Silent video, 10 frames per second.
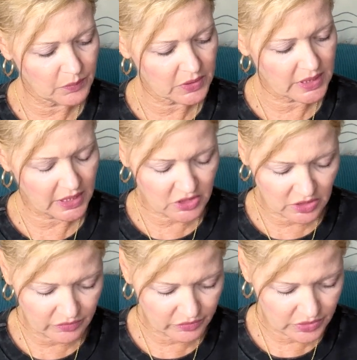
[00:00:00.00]
protection,
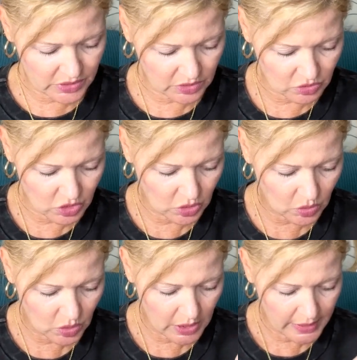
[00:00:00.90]
and frizz
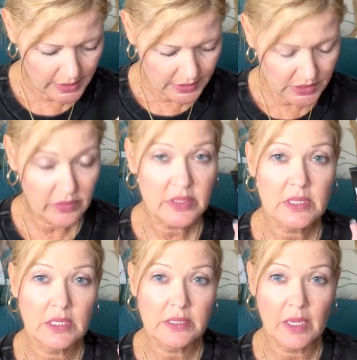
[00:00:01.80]
control. So this
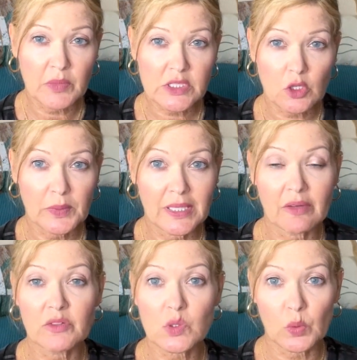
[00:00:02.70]
is MSRP
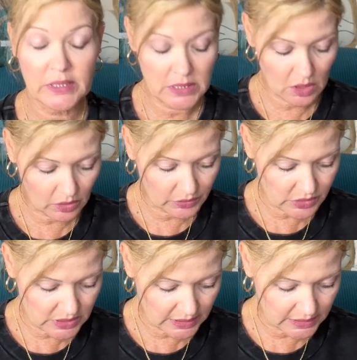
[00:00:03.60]
of
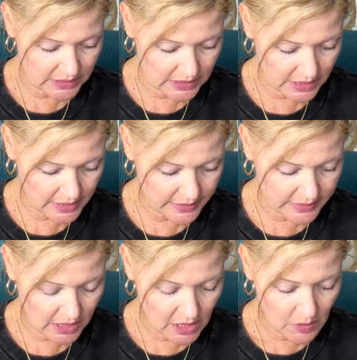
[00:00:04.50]
$20 and it
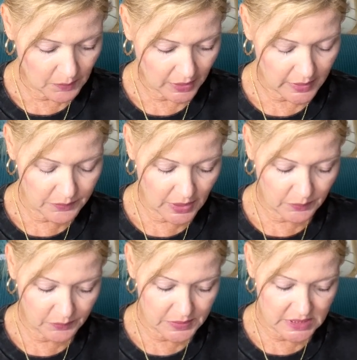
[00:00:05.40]
says prime
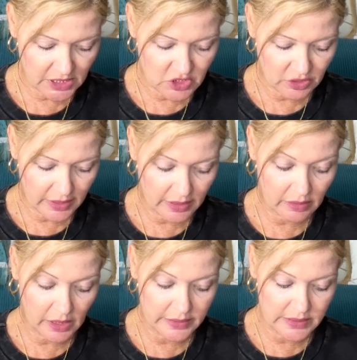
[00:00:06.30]
prep and protect your hair
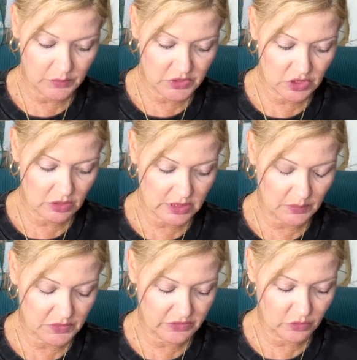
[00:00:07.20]
at high temperatures
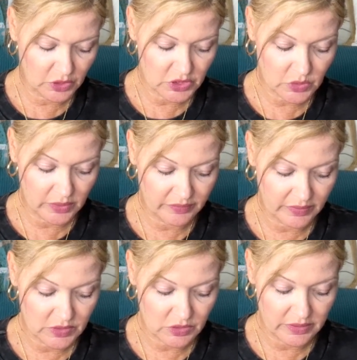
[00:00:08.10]
up to
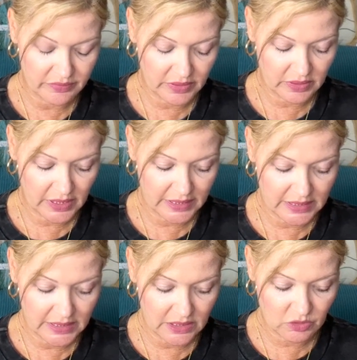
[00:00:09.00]
425 degree Fahrenheit.
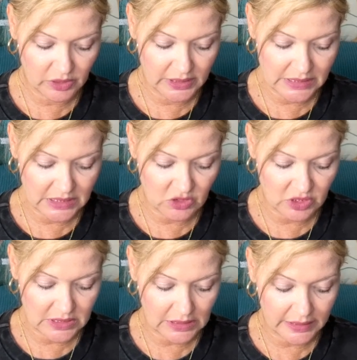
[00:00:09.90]
Key ingredients such
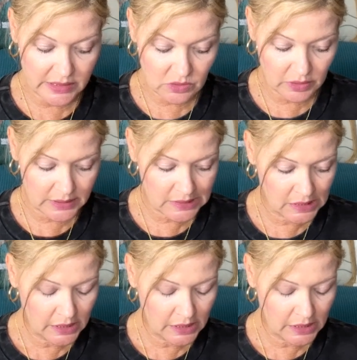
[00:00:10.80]
as glycerin,